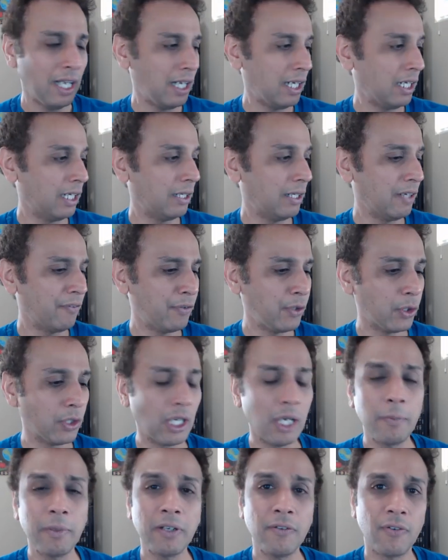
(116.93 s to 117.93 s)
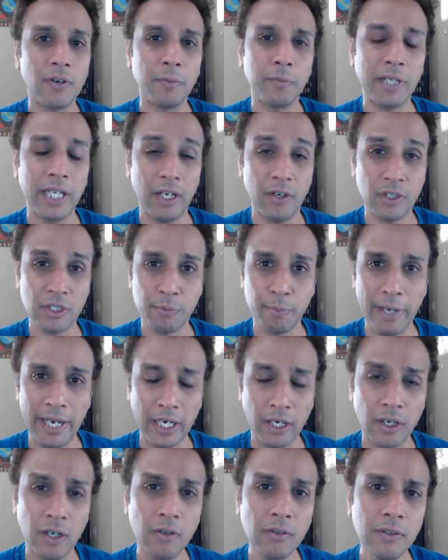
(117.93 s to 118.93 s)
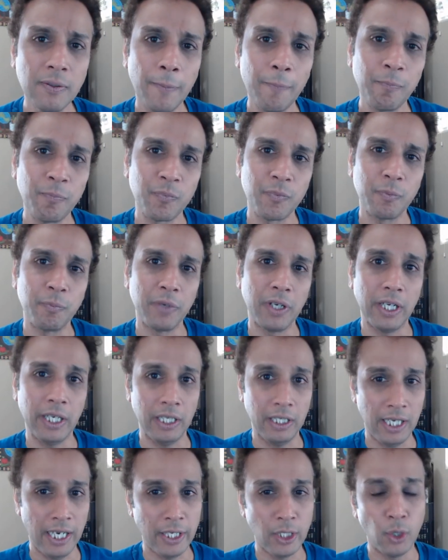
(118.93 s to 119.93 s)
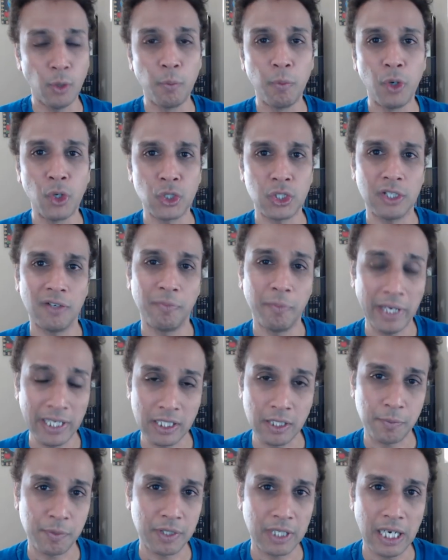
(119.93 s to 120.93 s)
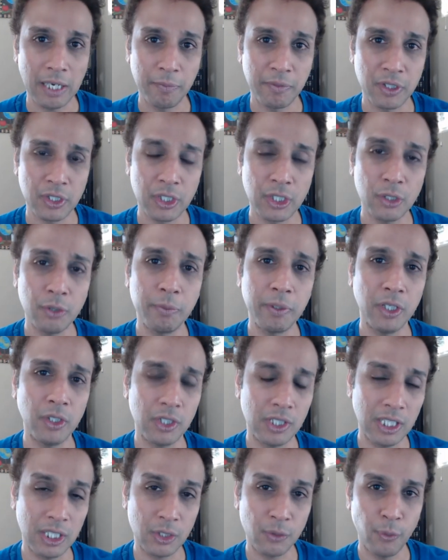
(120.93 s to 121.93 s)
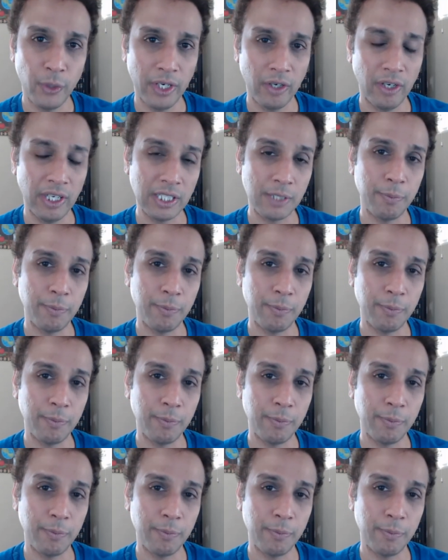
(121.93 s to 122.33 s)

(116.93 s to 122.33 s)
If you're coming from Keras background, I know most of my subscribers do, because that's where I